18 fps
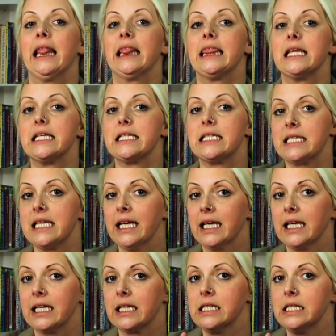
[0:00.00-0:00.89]
The
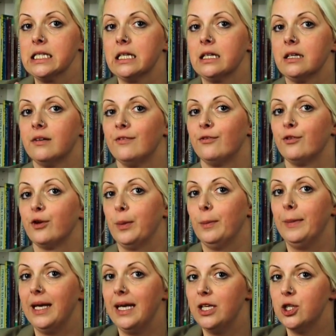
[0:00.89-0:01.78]
second
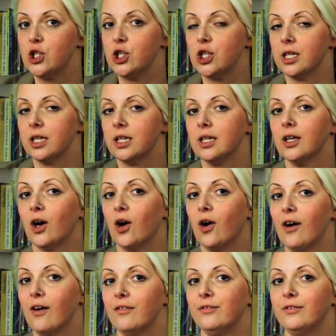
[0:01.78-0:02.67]
formation
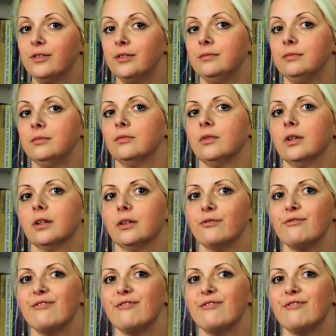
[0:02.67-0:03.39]
of, the